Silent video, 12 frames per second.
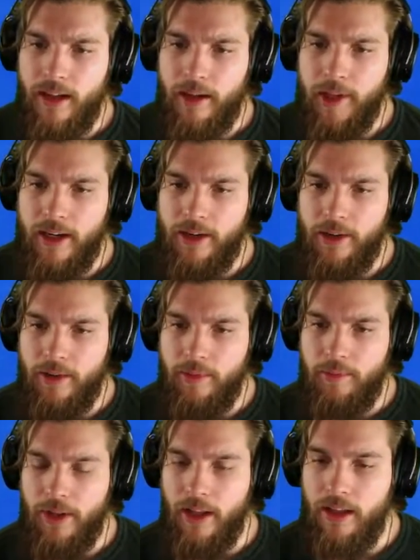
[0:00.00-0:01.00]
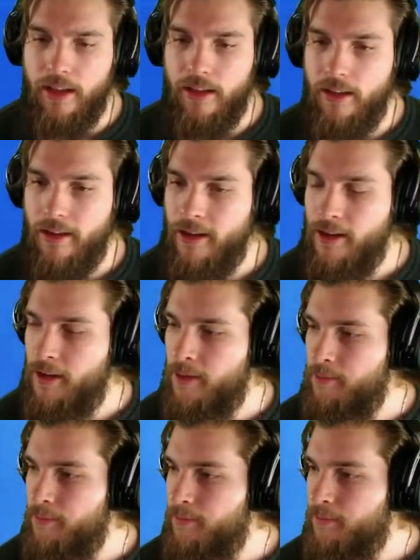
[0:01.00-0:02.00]
I mean, I know you've been playing it
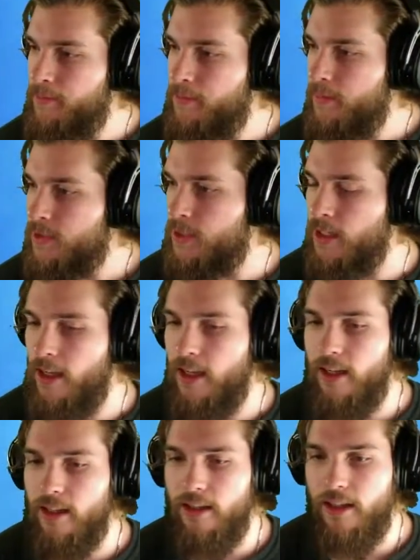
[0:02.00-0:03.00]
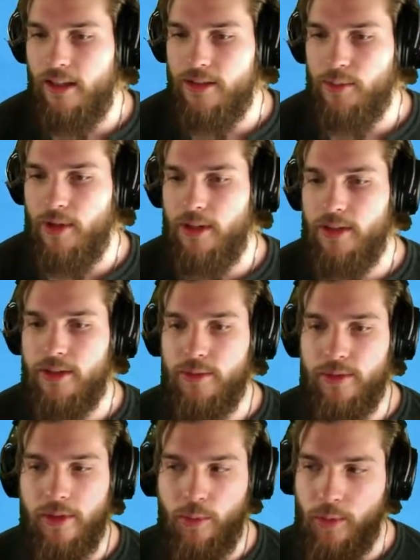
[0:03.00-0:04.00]
today, oh, yeah, as well as
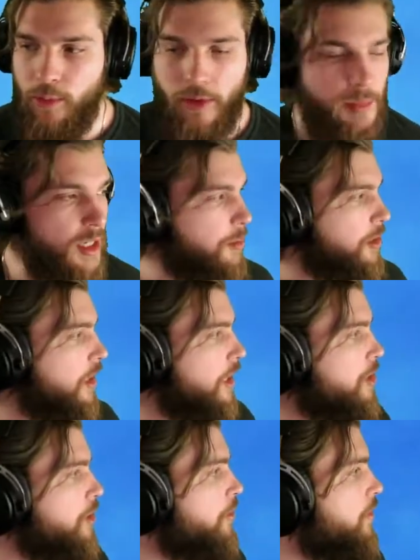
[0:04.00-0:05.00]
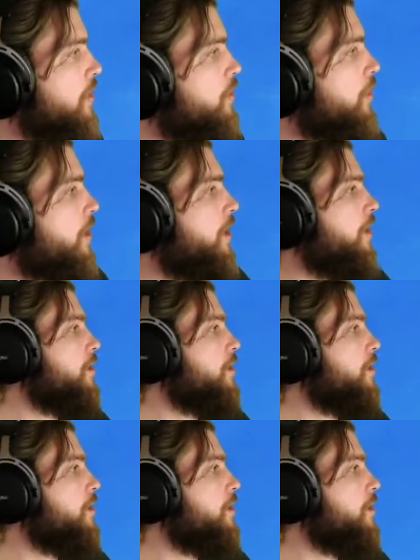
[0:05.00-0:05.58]
we've been able to catch some of it as well.